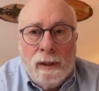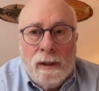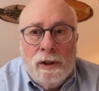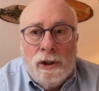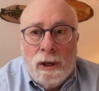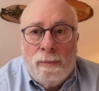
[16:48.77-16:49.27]

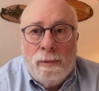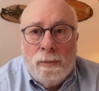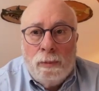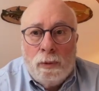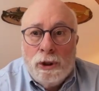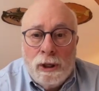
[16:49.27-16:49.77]
Some are
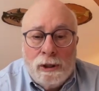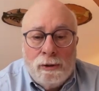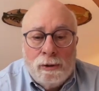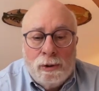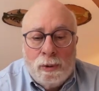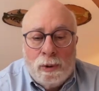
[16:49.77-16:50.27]
more central
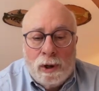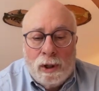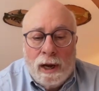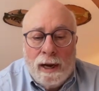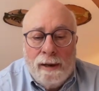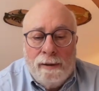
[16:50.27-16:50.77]
to our
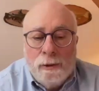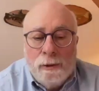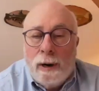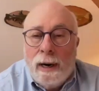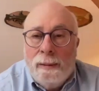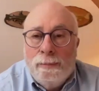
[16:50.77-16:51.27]
lives,
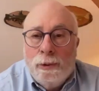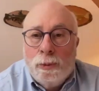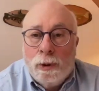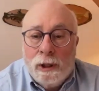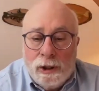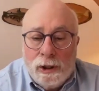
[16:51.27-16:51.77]
perhaps
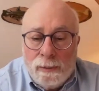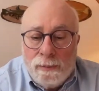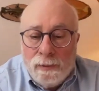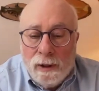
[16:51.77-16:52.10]
religion